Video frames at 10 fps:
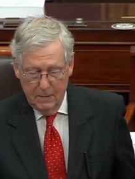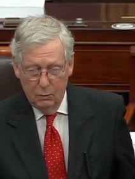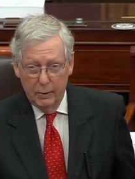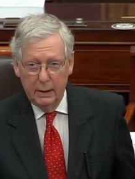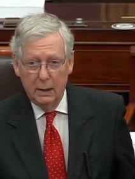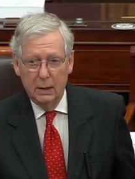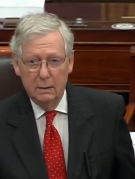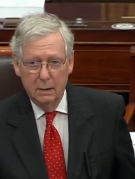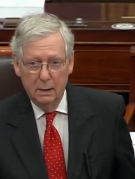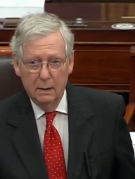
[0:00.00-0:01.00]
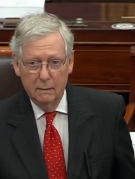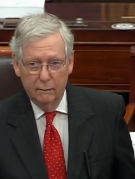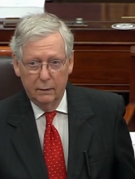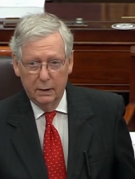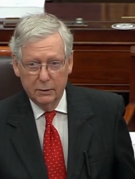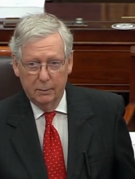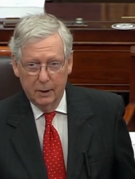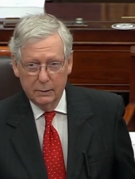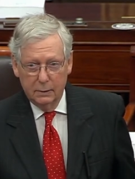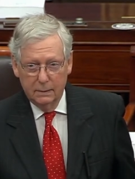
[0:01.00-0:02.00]
We need free
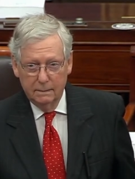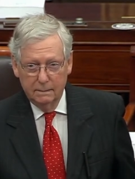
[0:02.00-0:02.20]
expression.